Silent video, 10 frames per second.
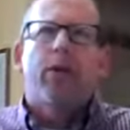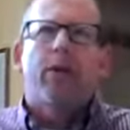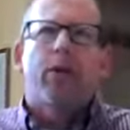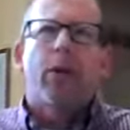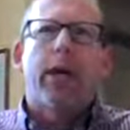
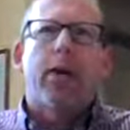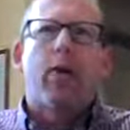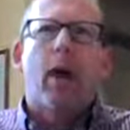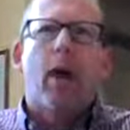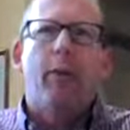with a quick,
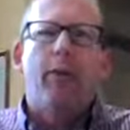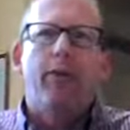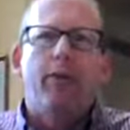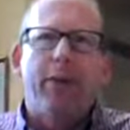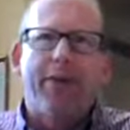uh,
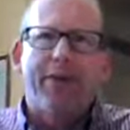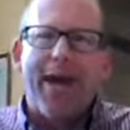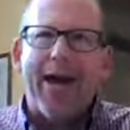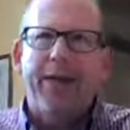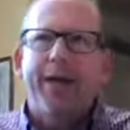brief look at
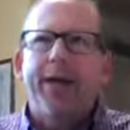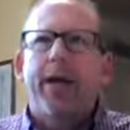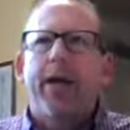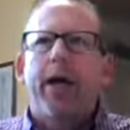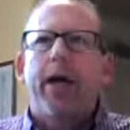that.
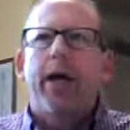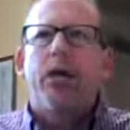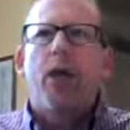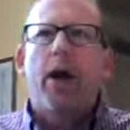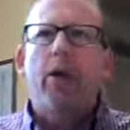Uh,
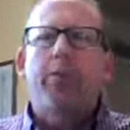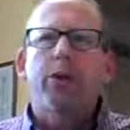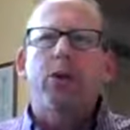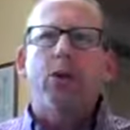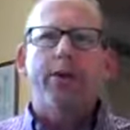you're welcome
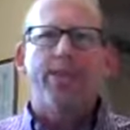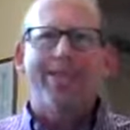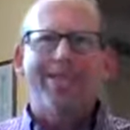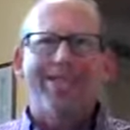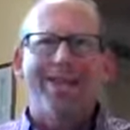to join us
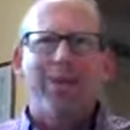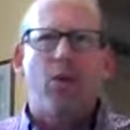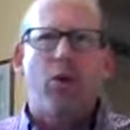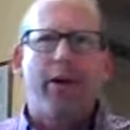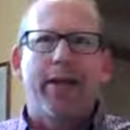on Sunday
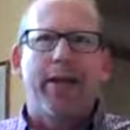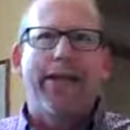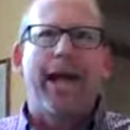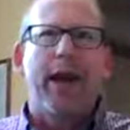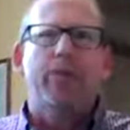morning,
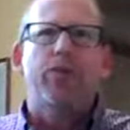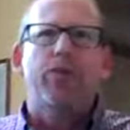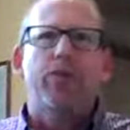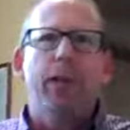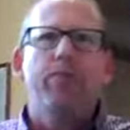live
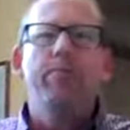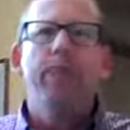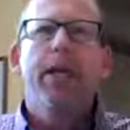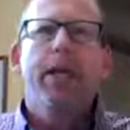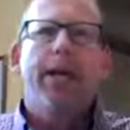stream
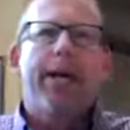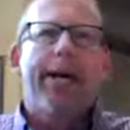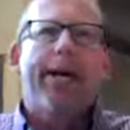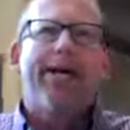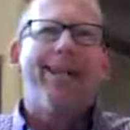
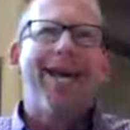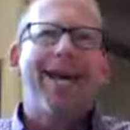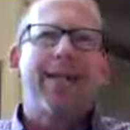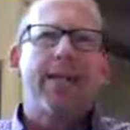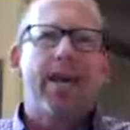
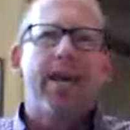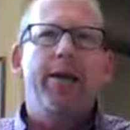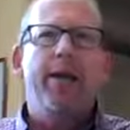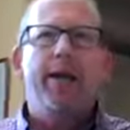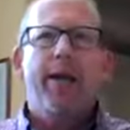
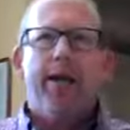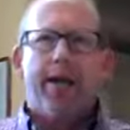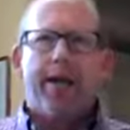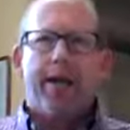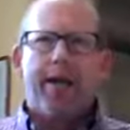1010
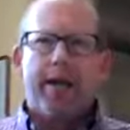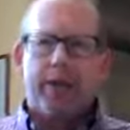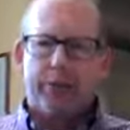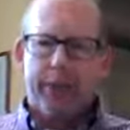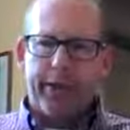uh, uh,
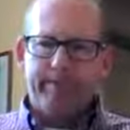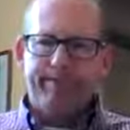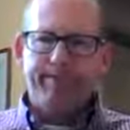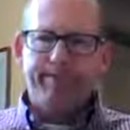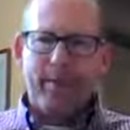as we
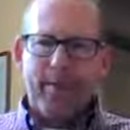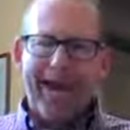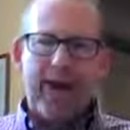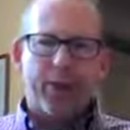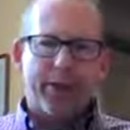
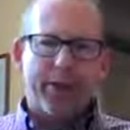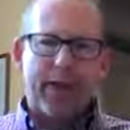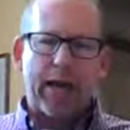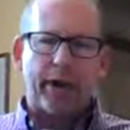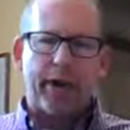gather
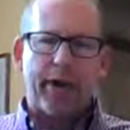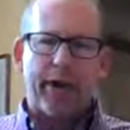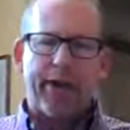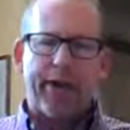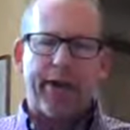together
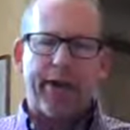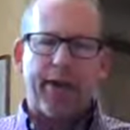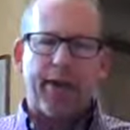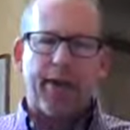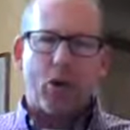
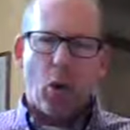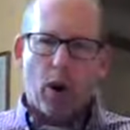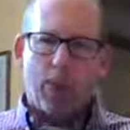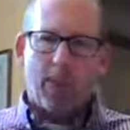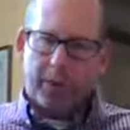
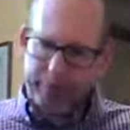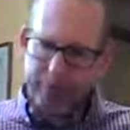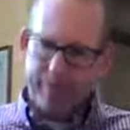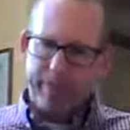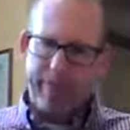
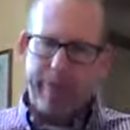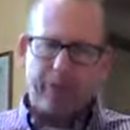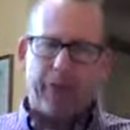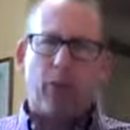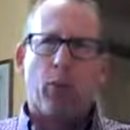corporately
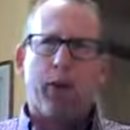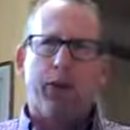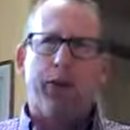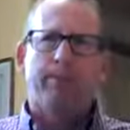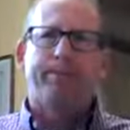for
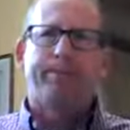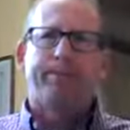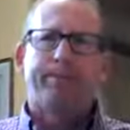worship.